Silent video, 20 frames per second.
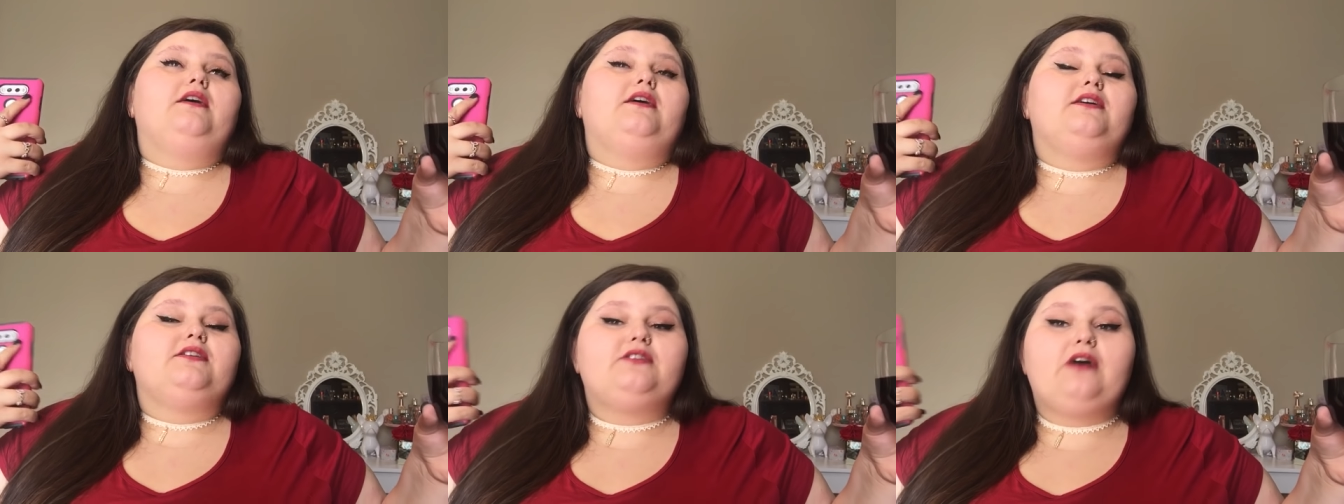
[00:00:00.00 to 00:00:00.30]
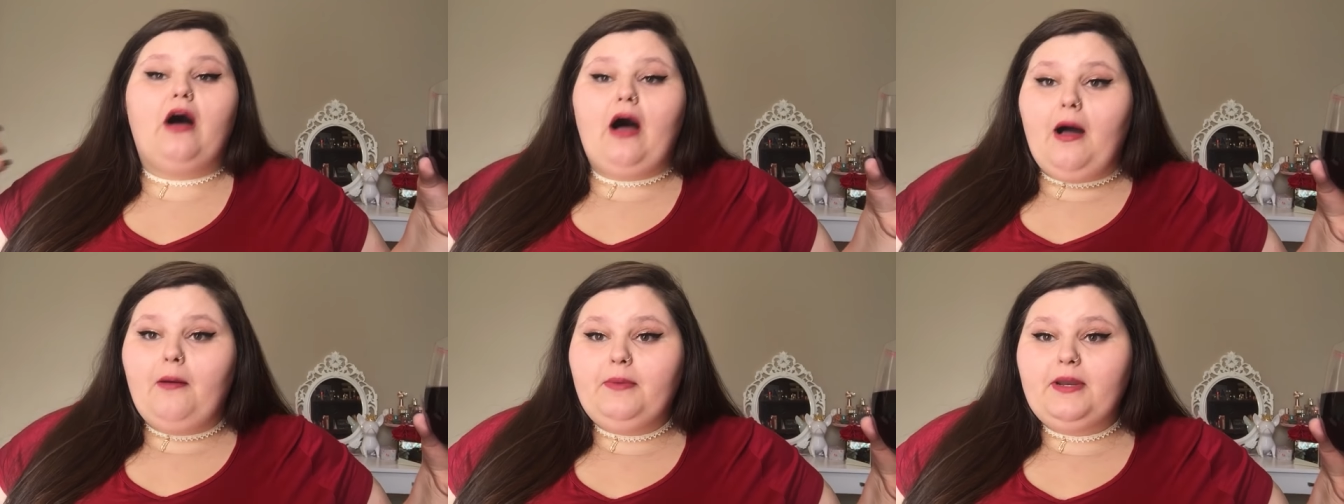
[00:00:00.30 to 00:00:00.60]

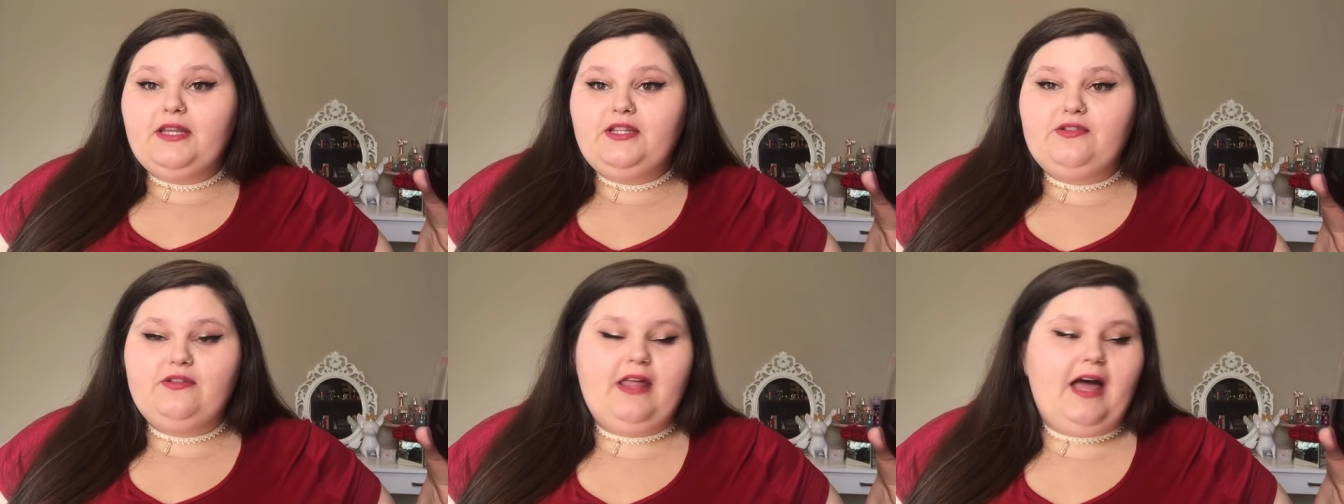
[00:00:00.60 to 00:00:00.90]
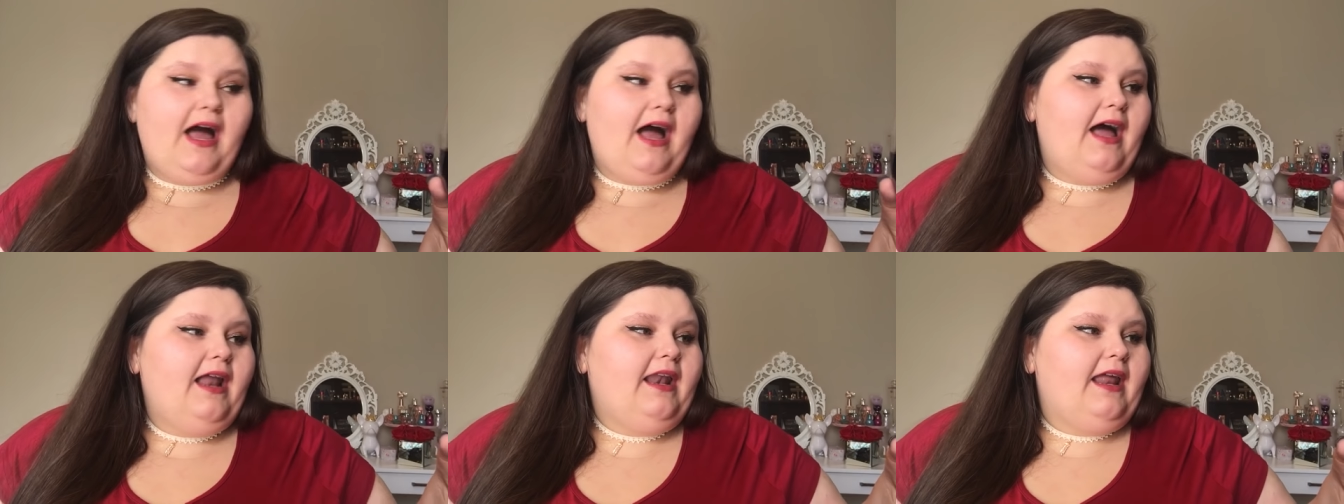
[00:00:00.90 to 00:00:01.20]
so I'm gonna do
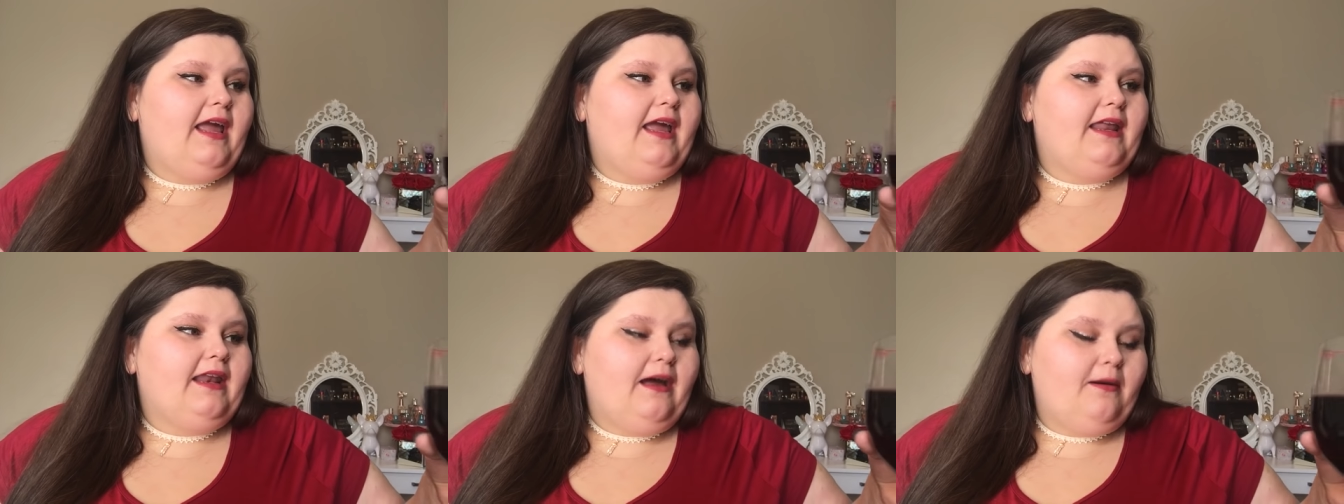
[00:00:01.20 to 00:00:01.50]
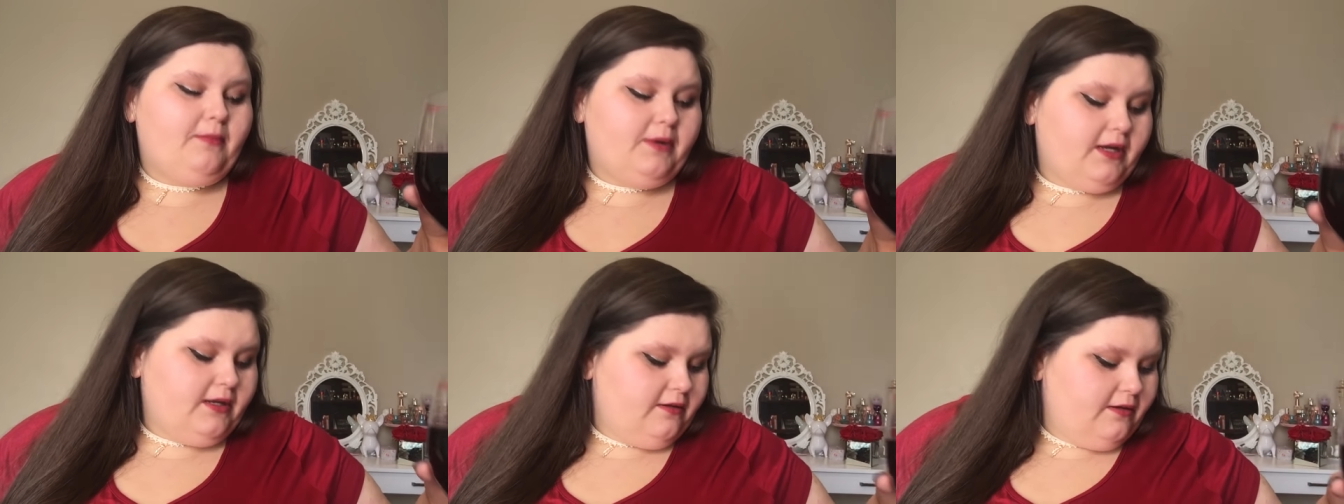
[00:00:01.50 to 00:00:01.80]
that and
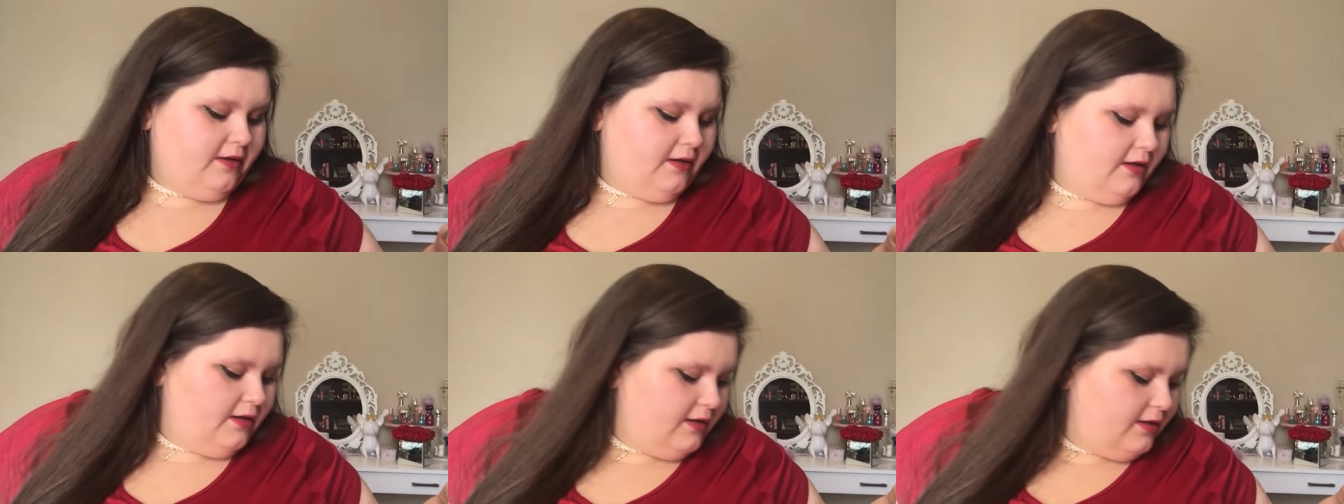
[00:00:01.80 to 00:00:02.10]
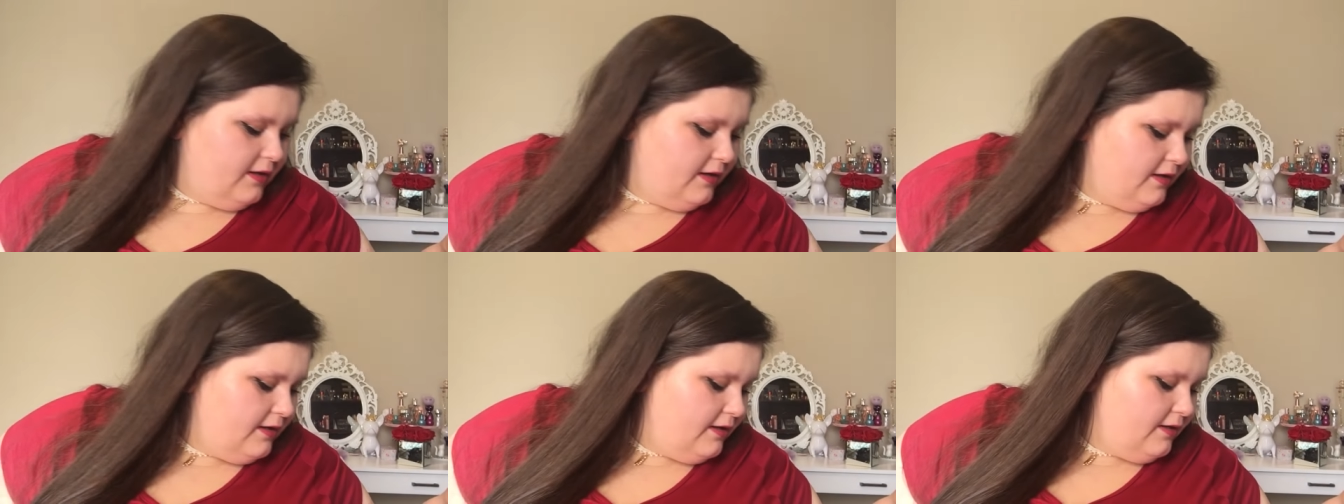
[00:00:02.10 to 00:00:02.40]
I'm gonna
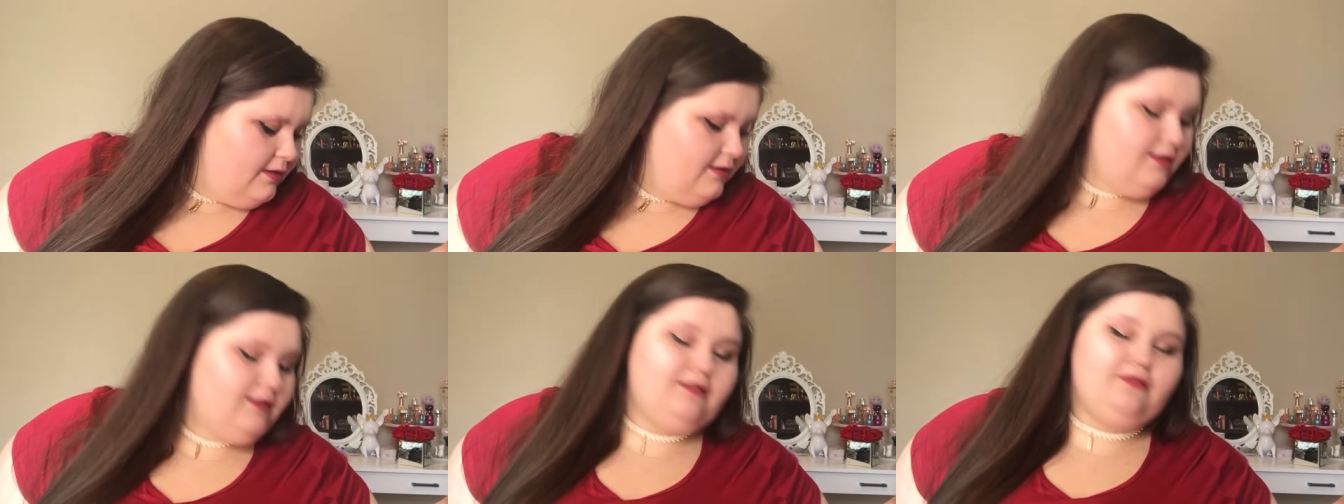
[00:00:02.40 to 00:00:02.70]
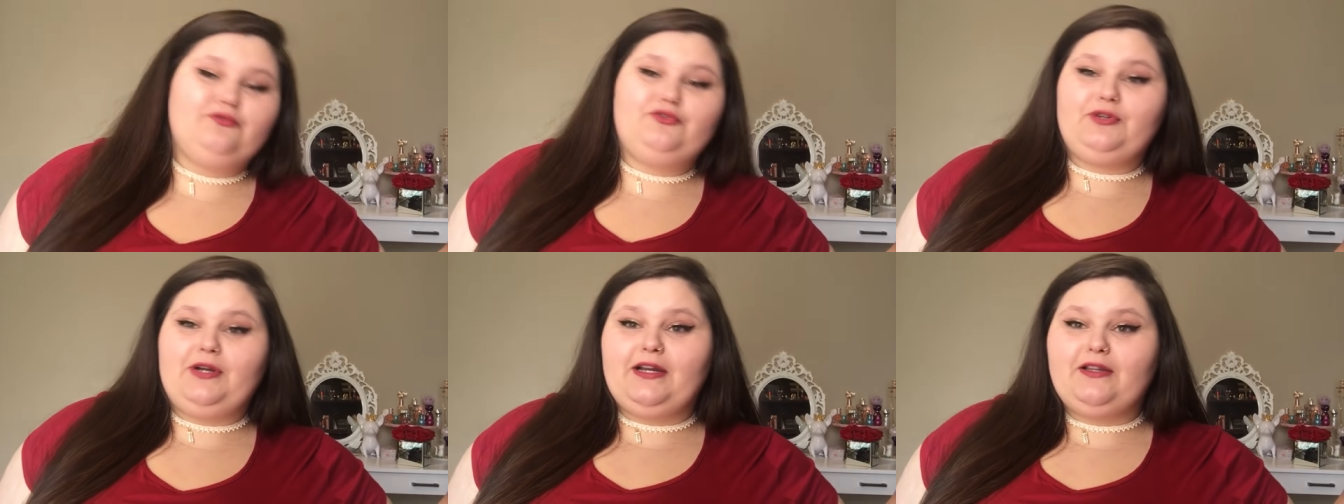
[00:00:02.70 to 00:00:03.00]

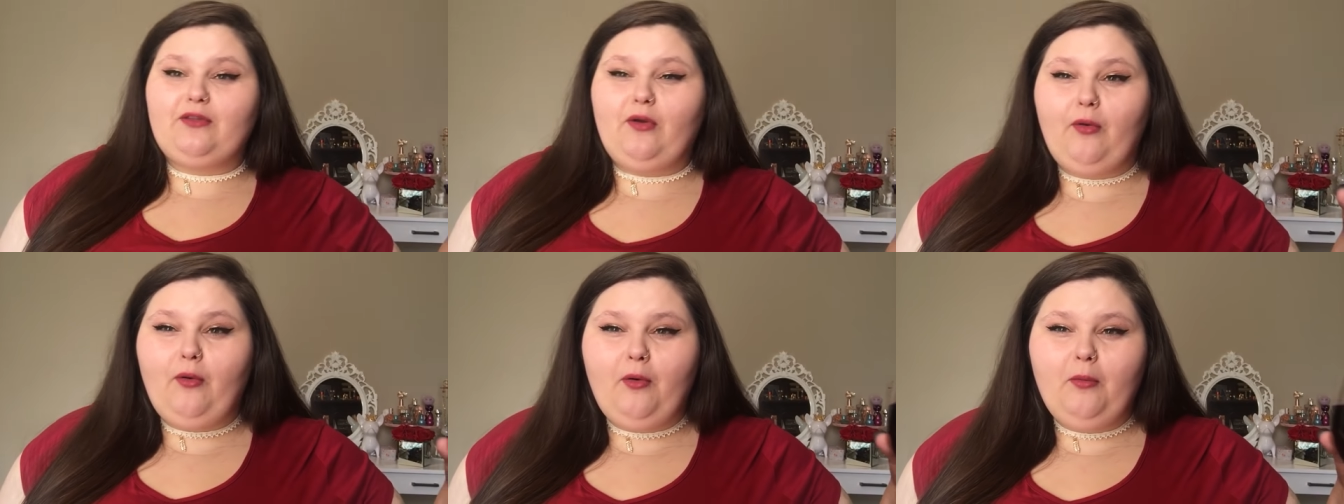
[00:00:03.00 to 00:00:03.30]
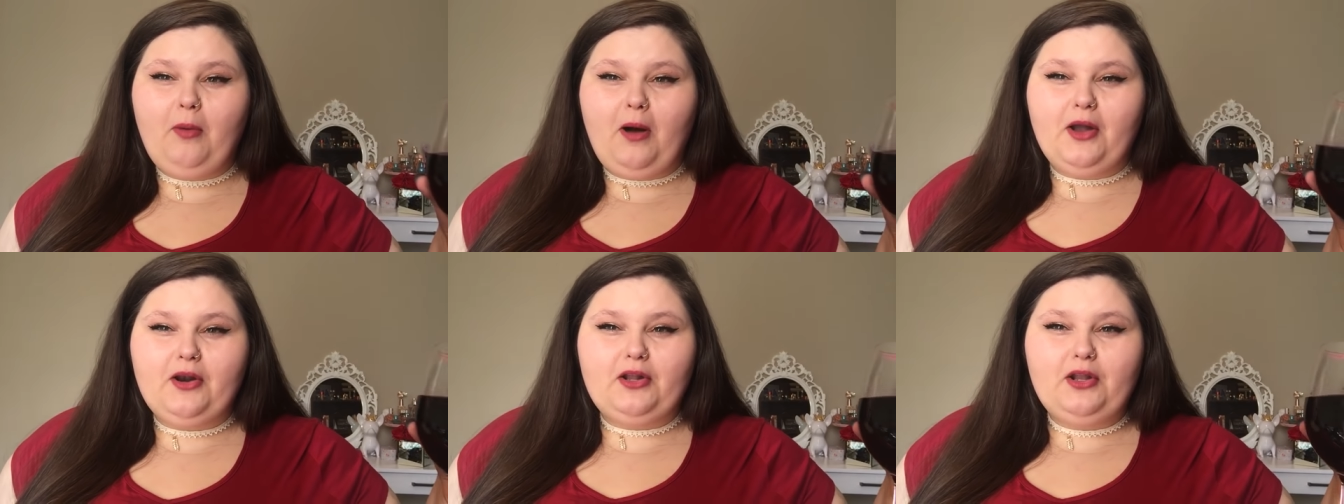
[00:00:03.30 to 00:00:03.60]
drink the whole
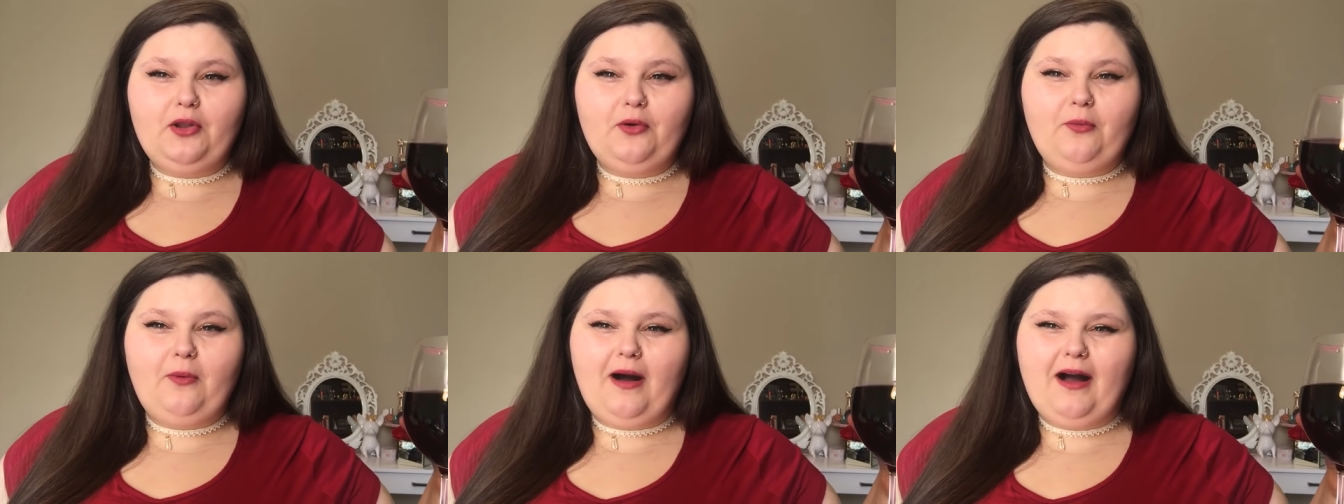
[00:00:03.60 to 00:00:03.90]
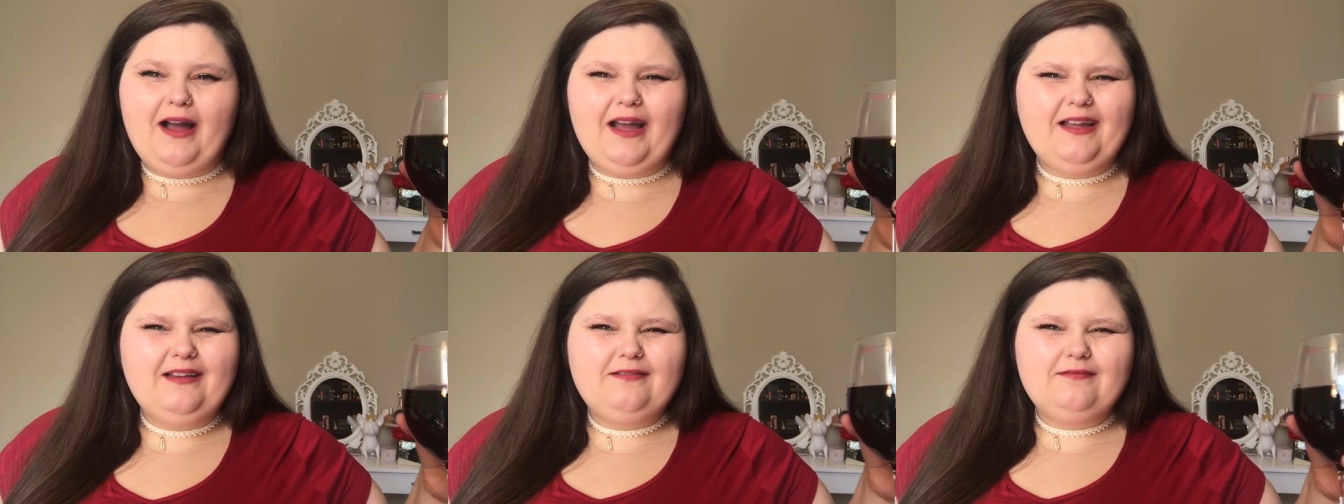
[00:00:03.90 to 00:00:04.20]
bottle of
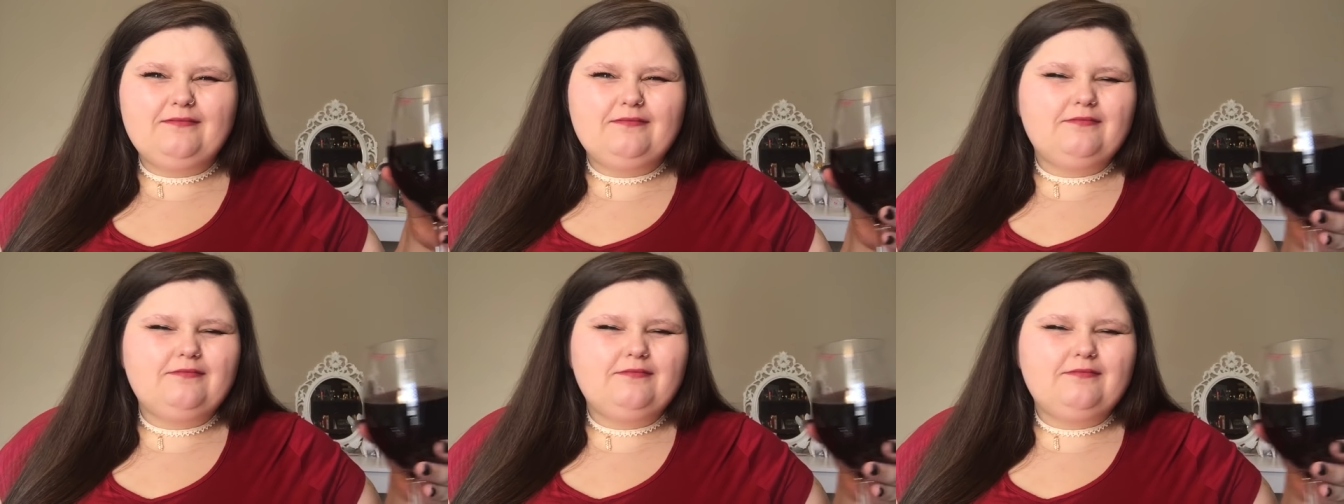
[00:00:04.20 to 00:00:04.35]
wine.